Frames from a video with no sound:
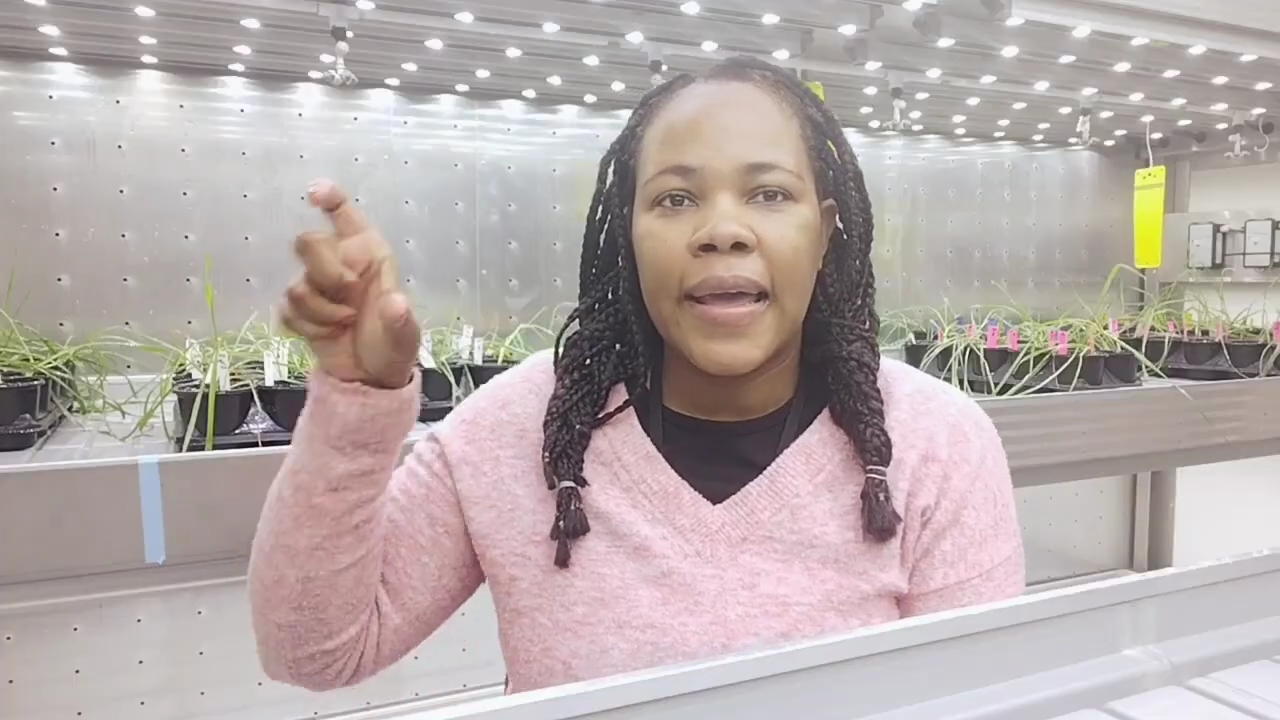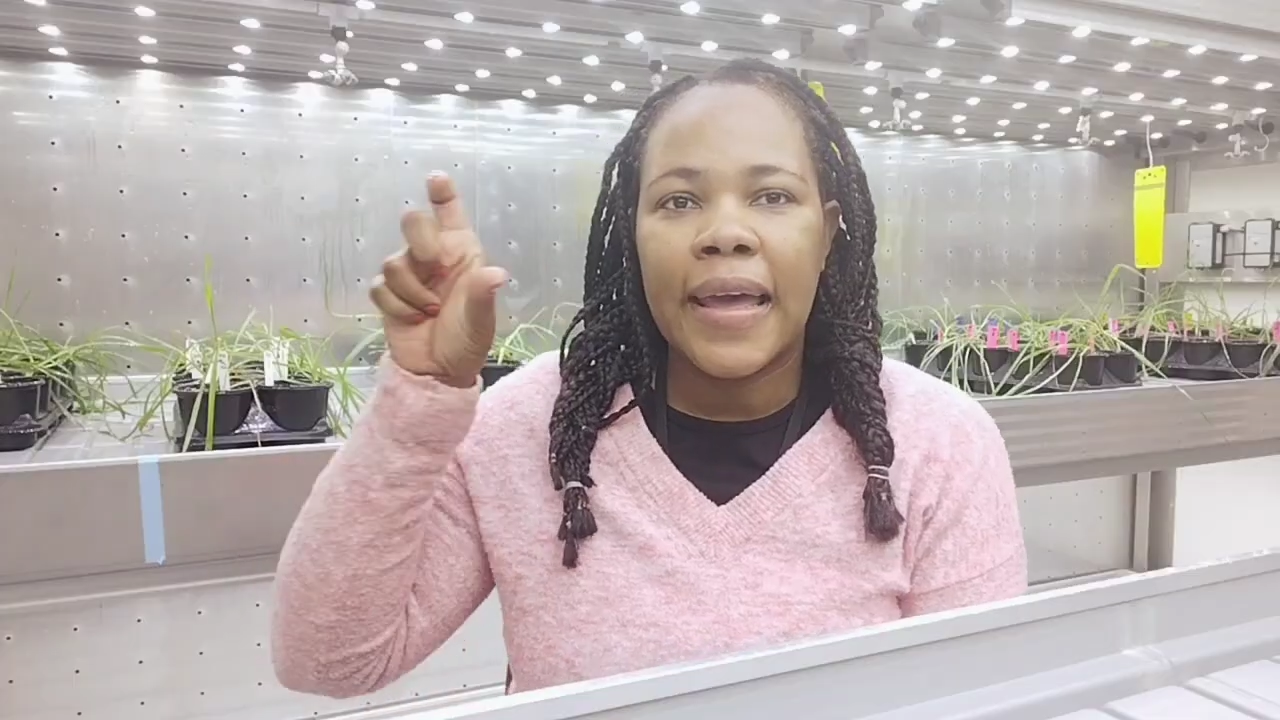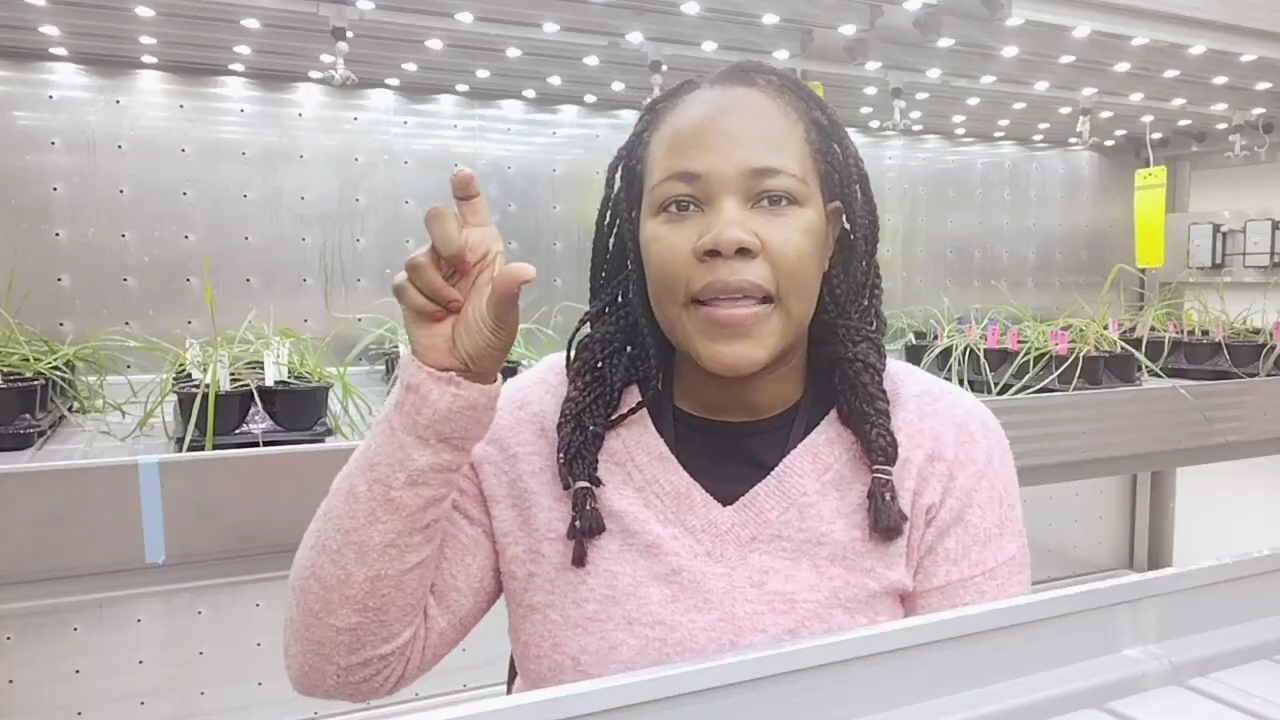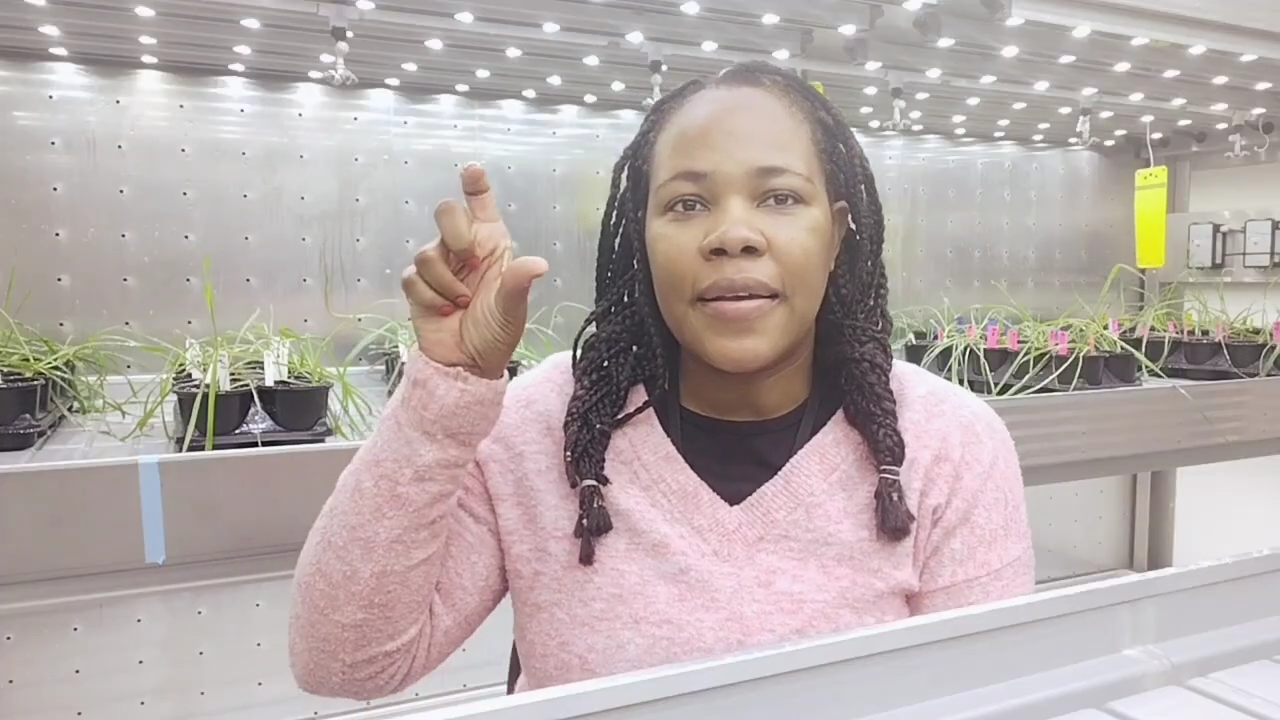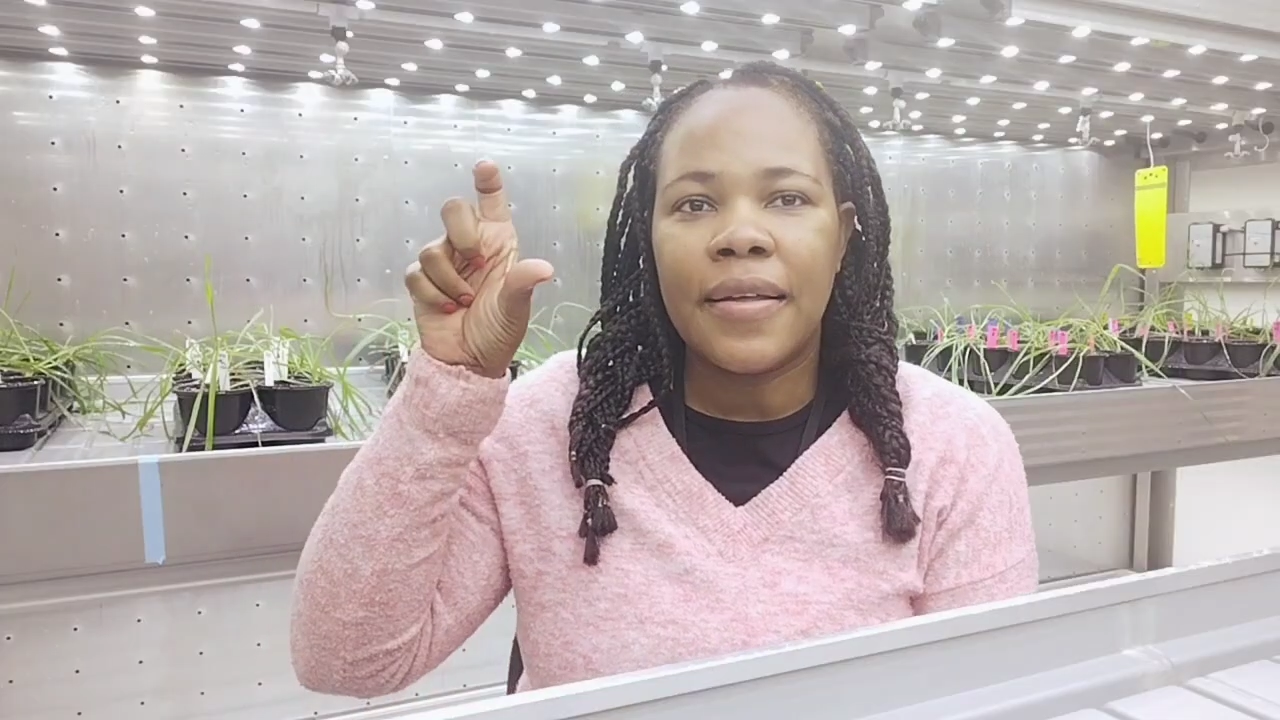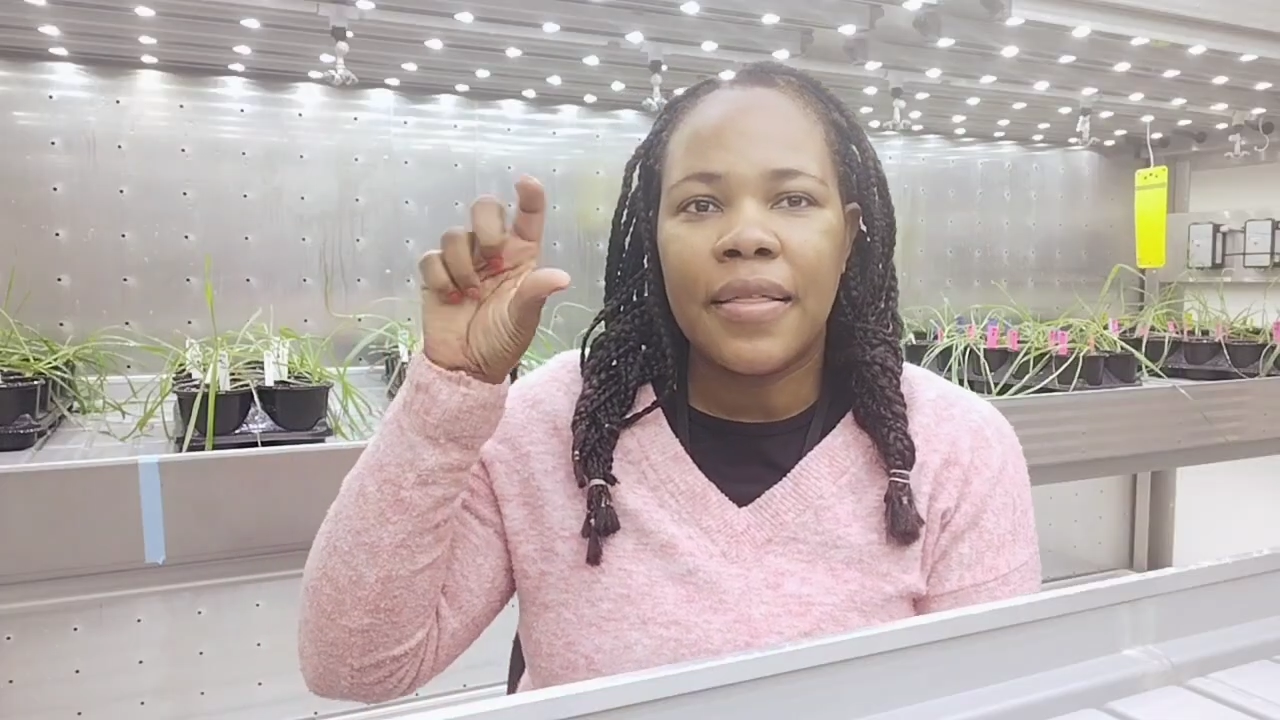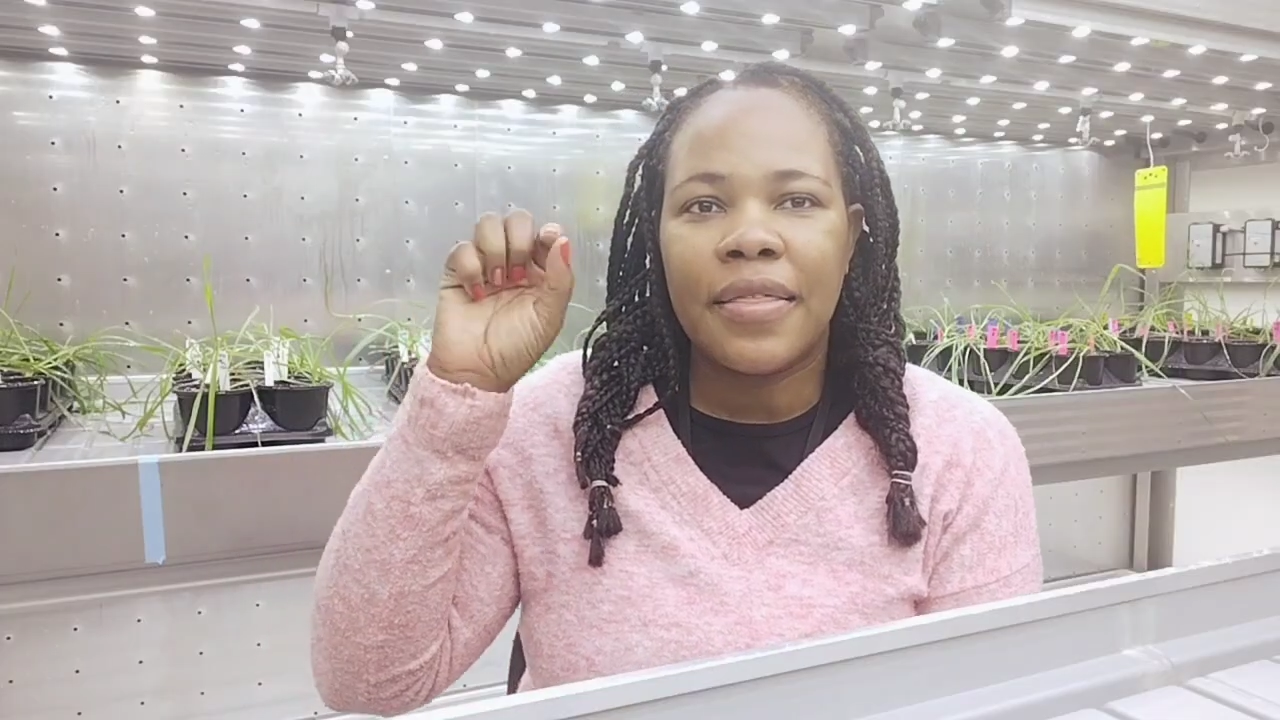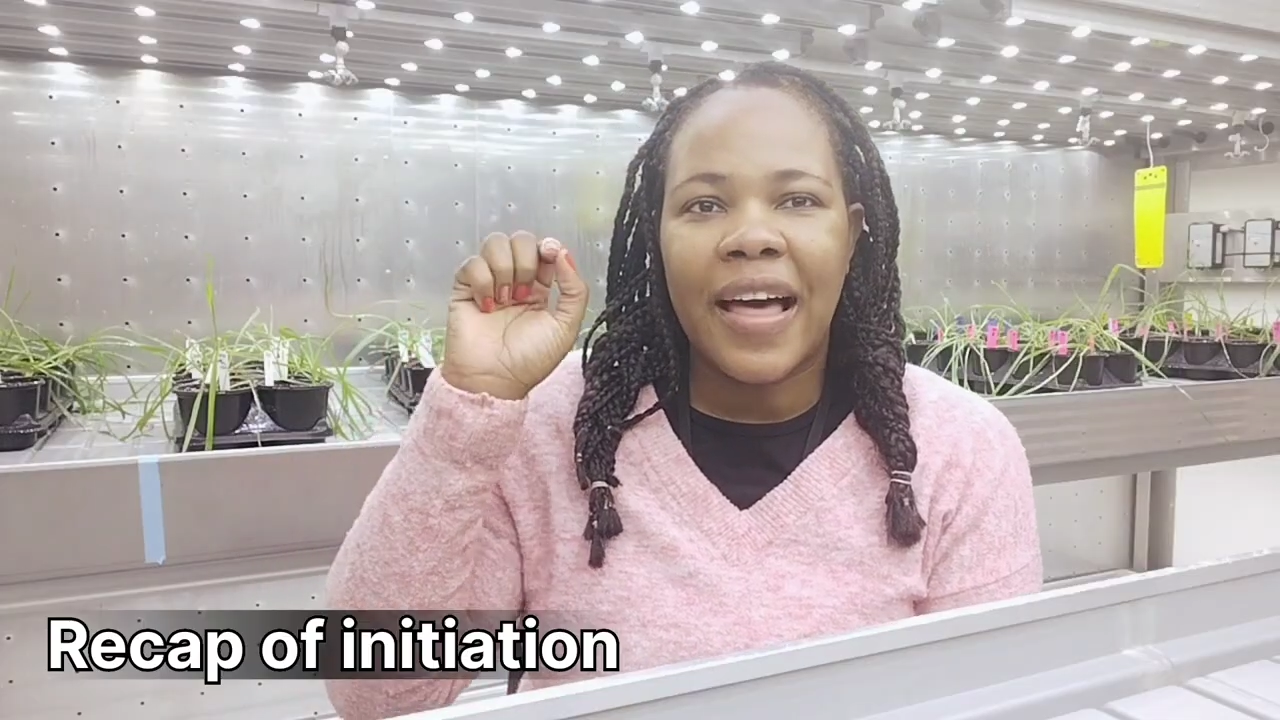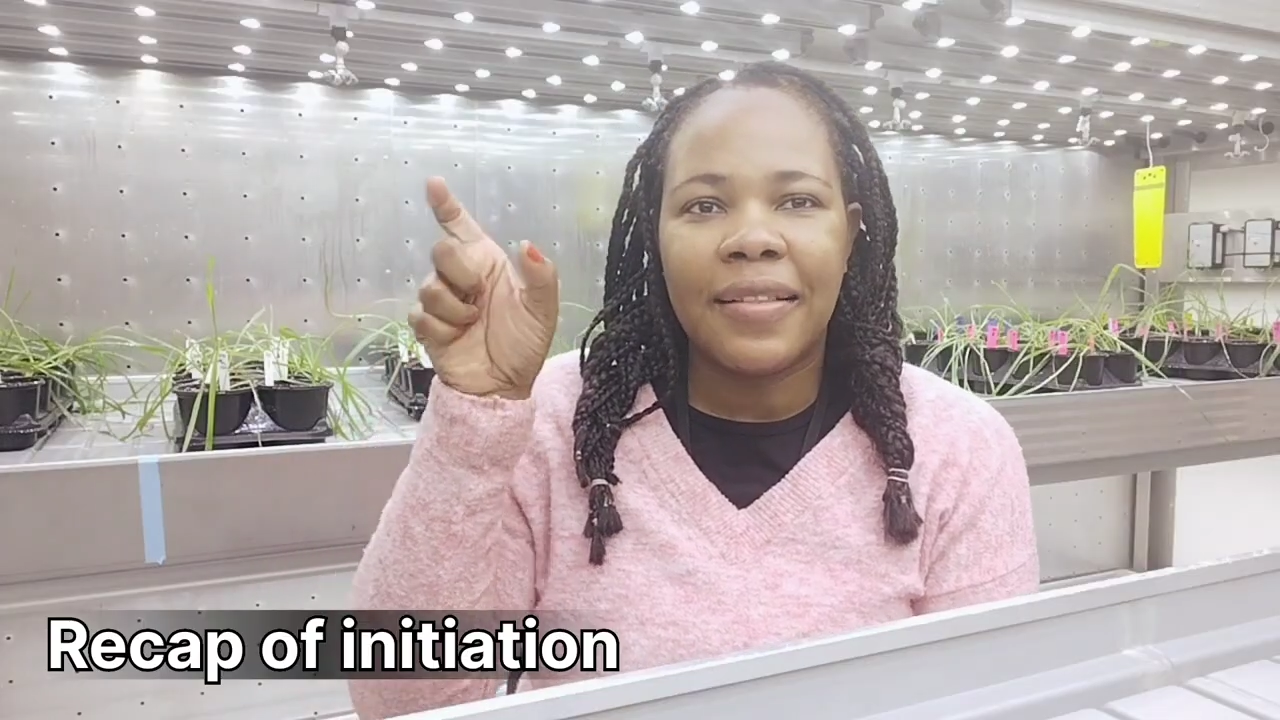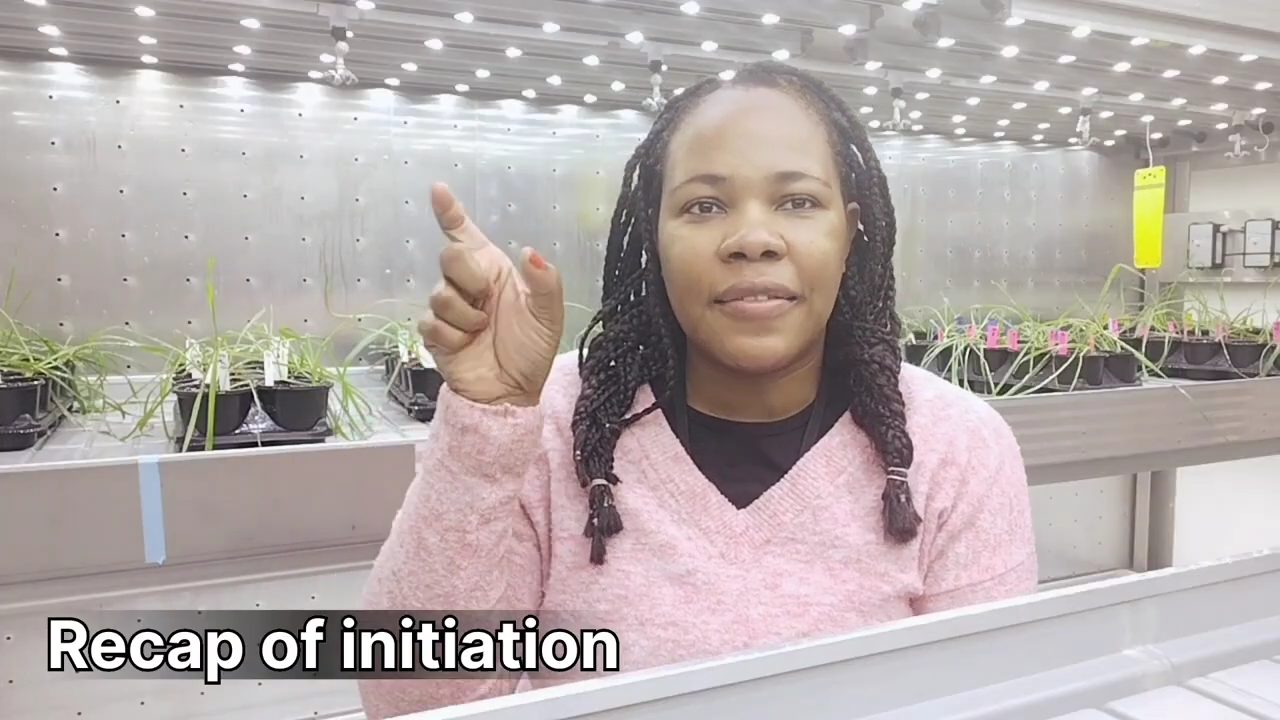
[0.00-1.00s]
in
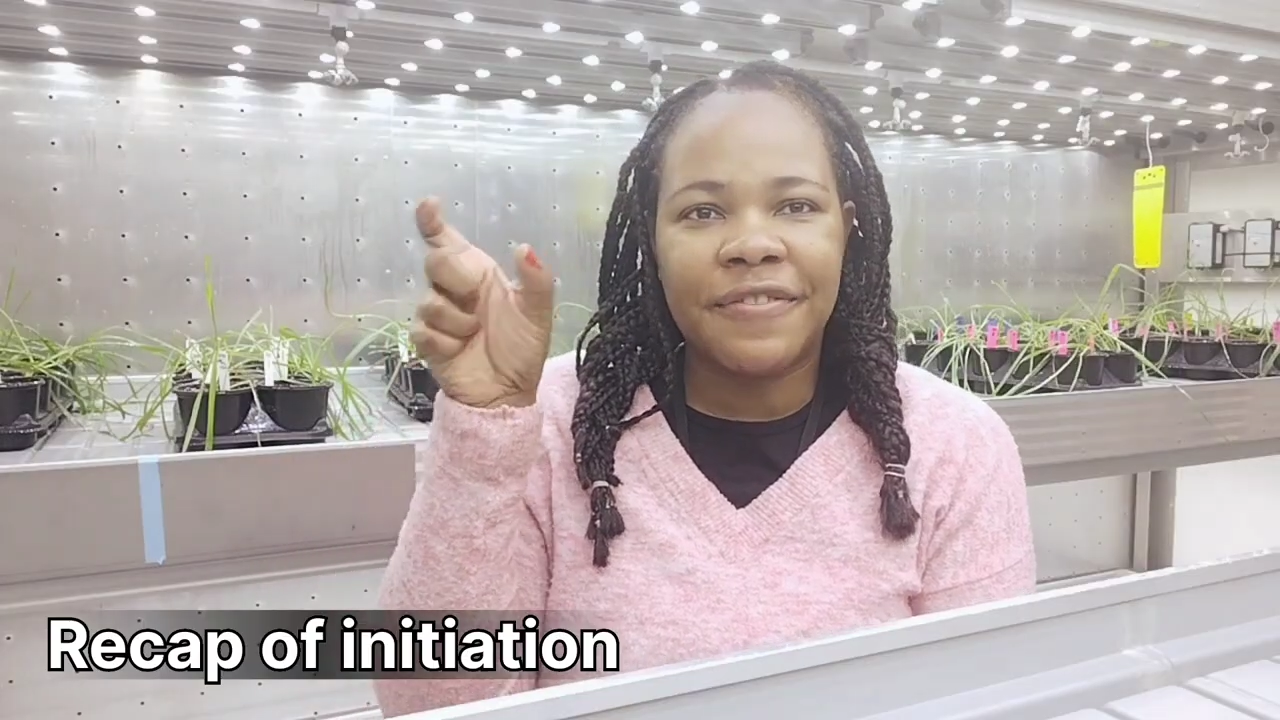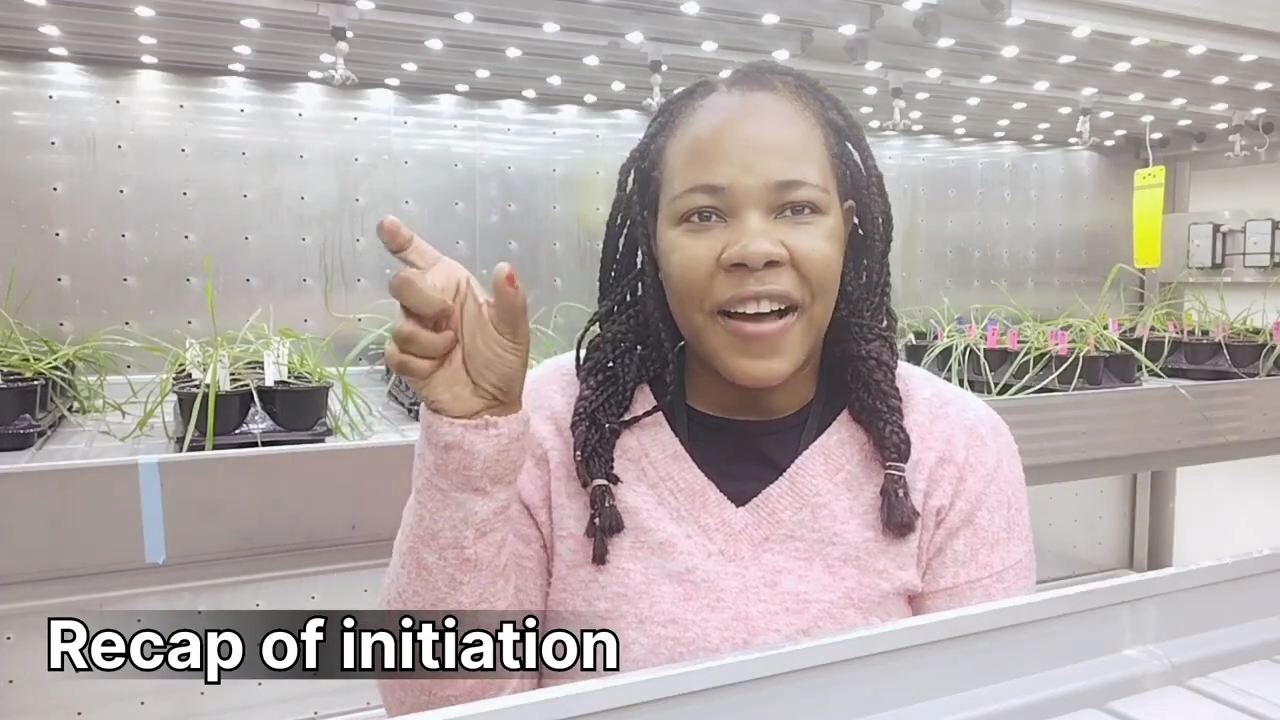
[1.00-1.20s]
that